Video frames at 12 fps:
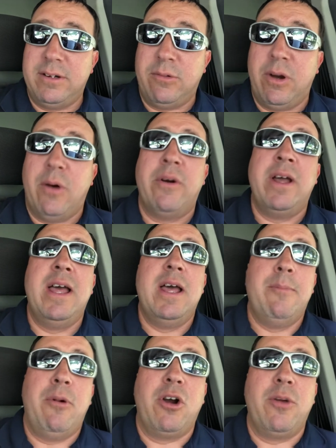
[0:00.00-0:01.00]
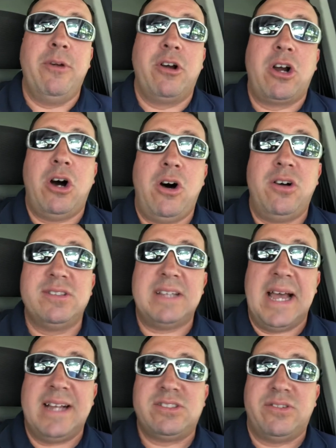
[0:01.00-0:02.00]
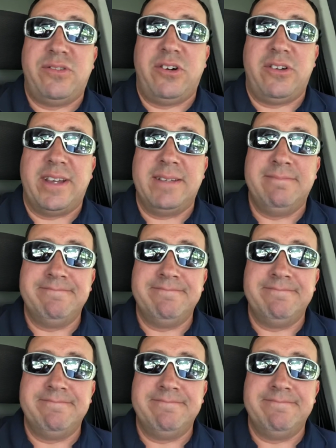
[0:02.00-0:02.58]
Well, Bogomil calls Axel Foley,